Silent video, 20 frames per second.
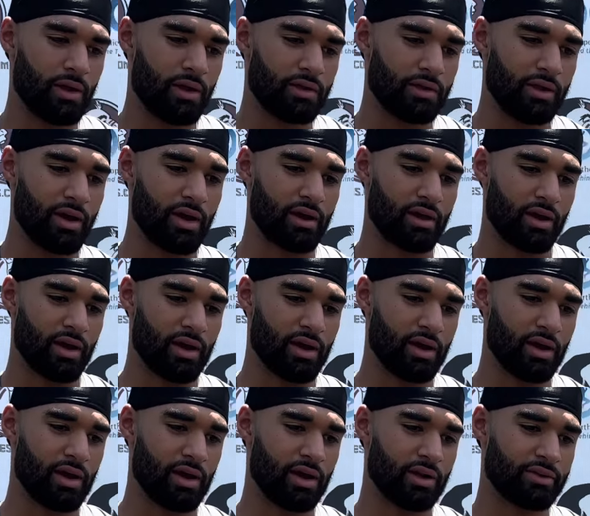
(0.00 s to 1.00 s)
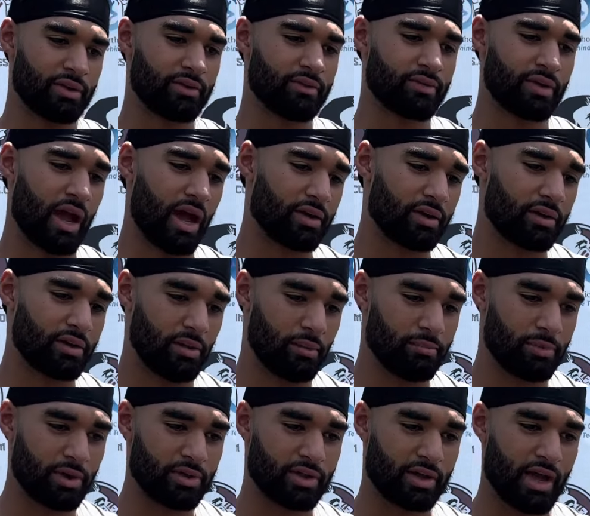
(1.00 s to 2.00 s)
Yeah, I think we got a
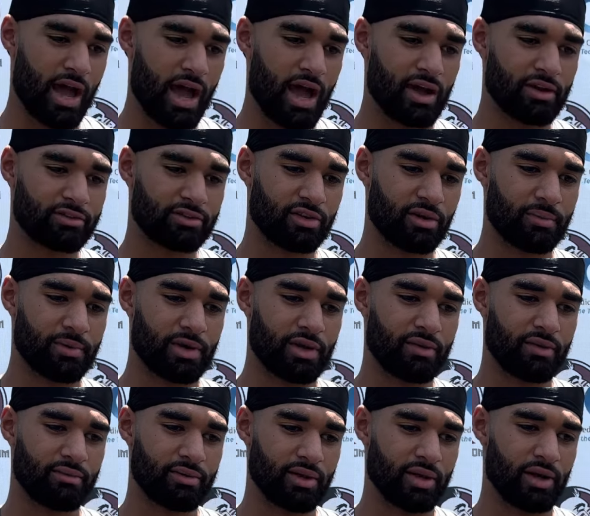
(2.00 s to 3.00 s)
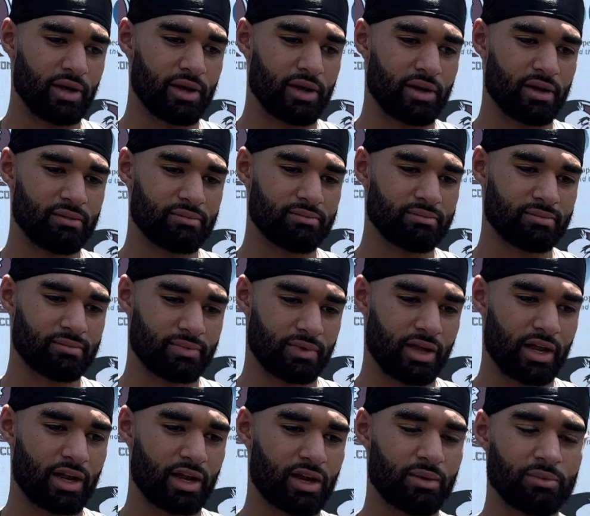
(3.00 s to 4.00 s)
bunch of guys coming in. We
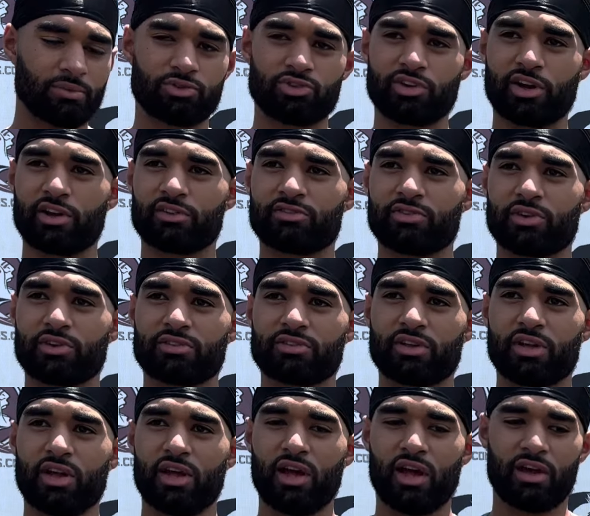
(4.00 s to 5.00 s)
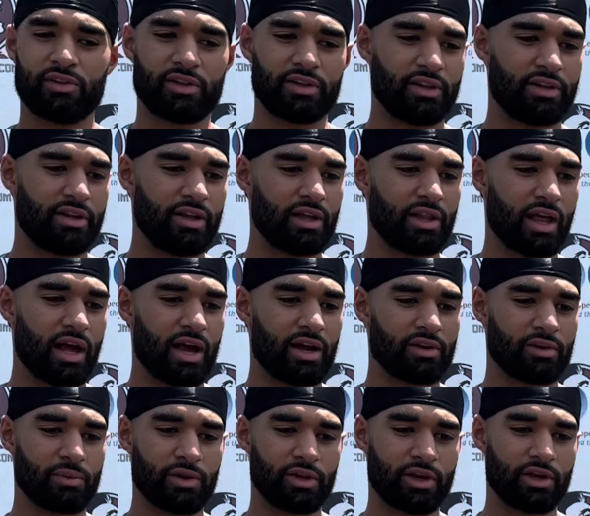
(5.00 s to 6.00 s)
got a couple transfers. I think the D-line,
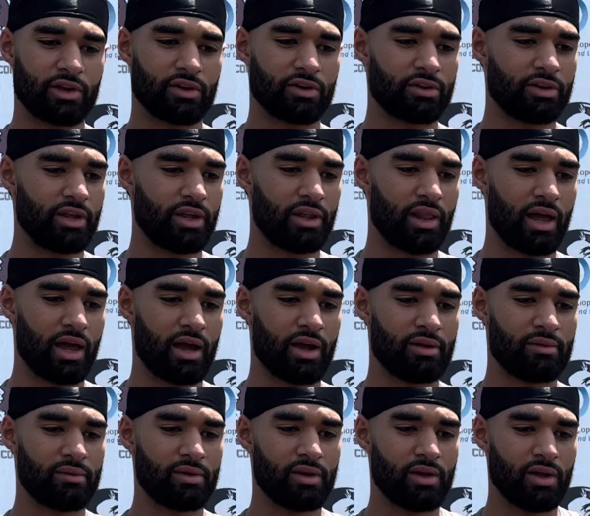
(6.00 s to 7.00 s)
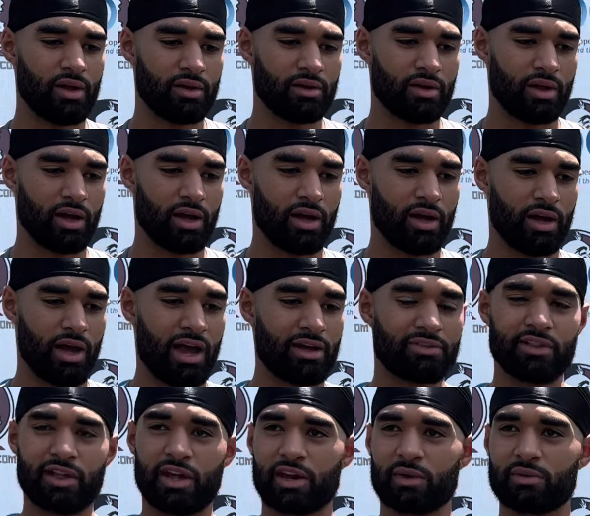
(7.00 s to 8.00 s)
they're really good on the D-line.
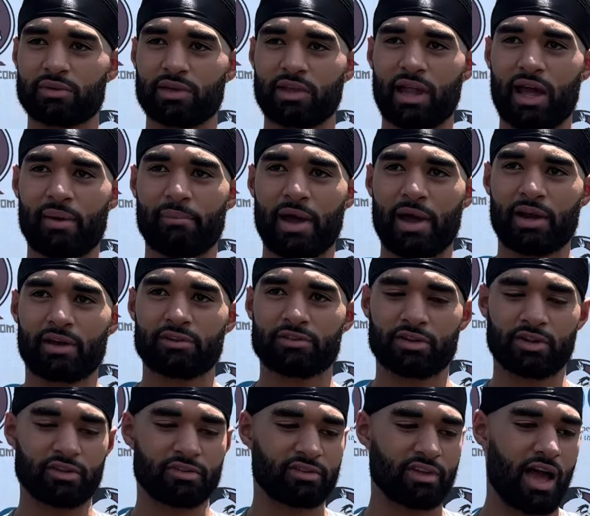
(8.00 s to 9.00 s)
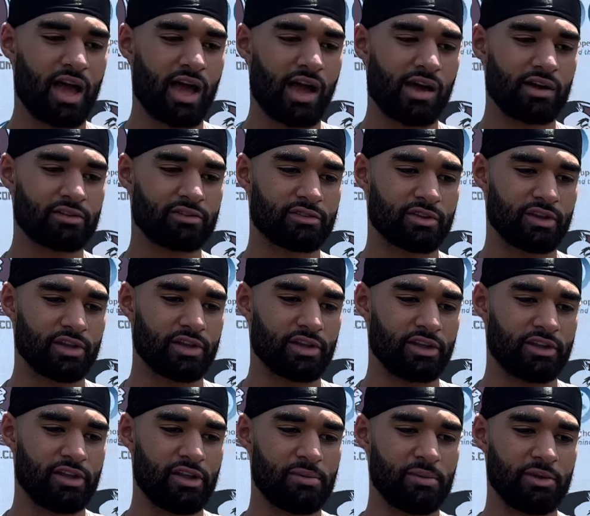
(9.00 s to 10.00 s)
Athletic with the linebackers, good size. And then the
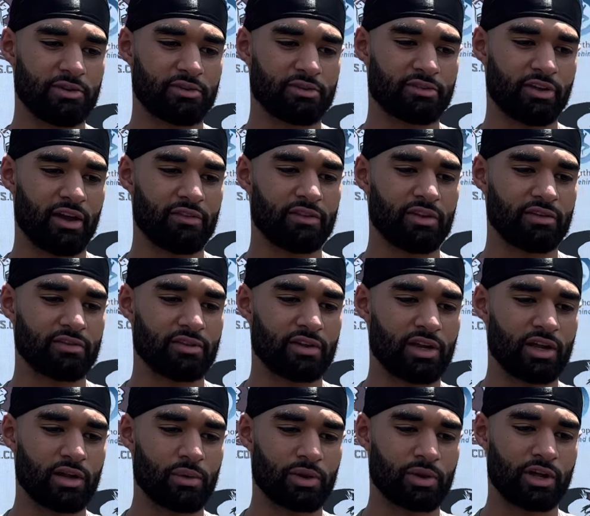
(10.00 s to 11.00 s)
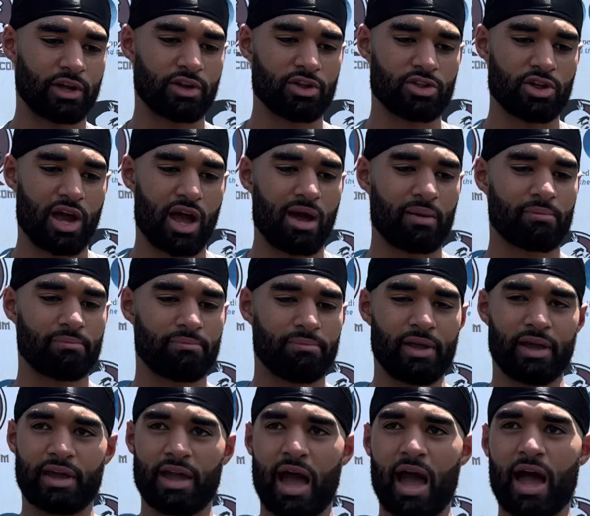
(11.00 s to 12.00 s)
DBs and safeties, they did a really good job.
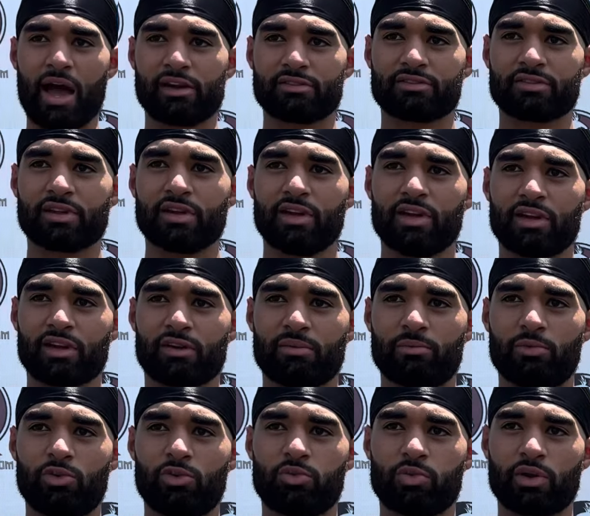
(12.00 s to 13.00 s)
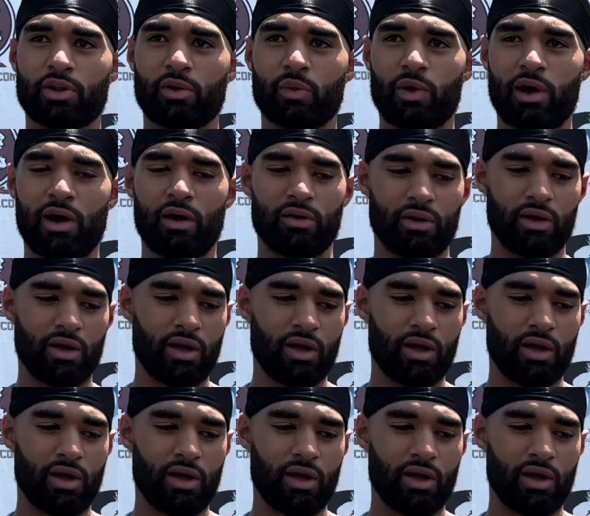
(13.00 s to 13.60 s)
Big guys, can move really well.